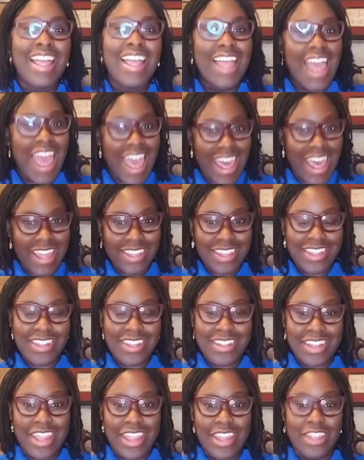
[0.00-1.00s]
At the
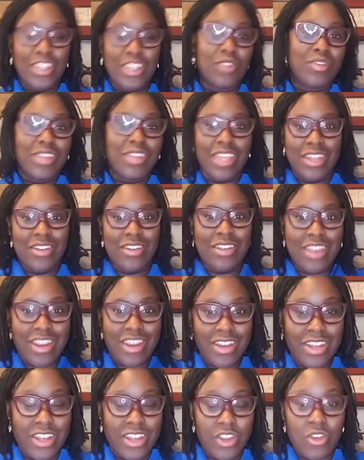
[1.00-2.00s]
stage of kindergarten
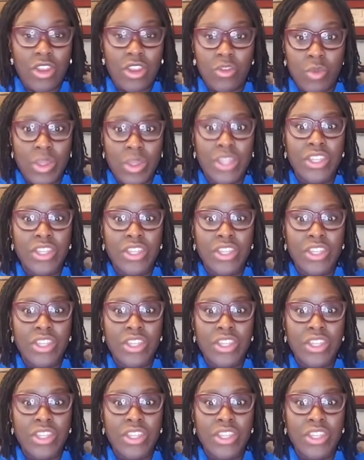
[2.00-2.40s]
and grade 1,